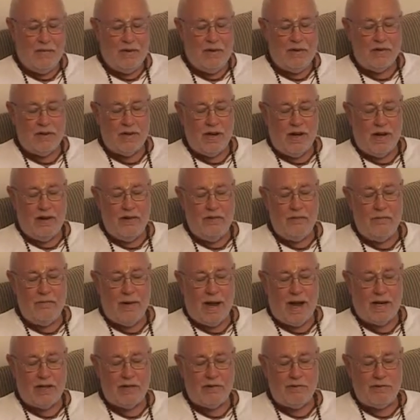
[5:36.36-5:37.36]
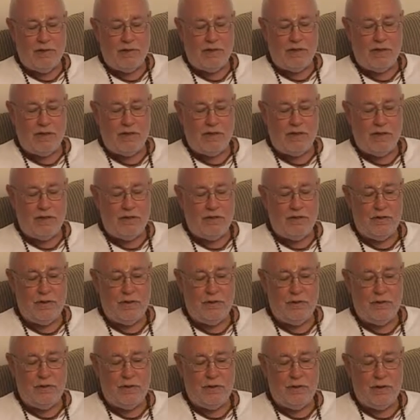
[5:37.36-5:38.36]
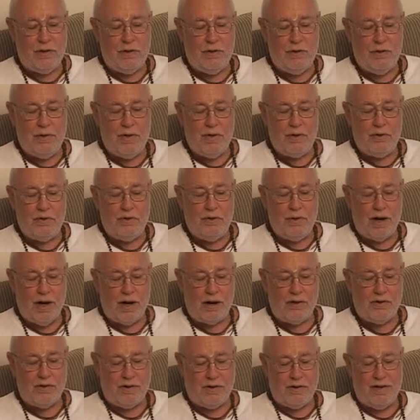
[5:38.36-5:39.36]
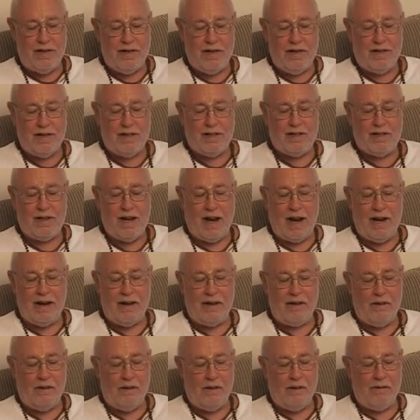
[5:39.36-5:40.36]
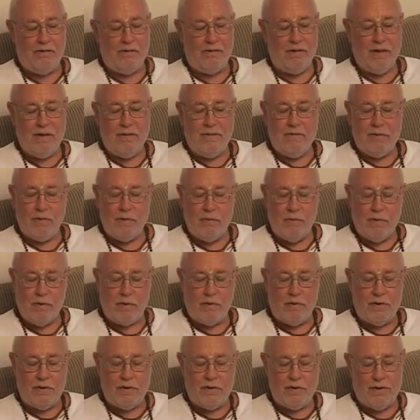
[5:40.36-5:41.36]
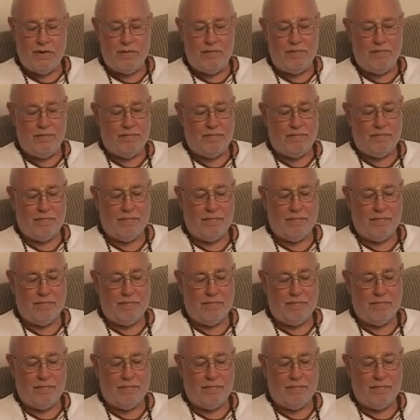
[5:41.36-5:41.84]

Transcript: This kind of bashfulness is due to a new introduction in ecstatic love with Krishna.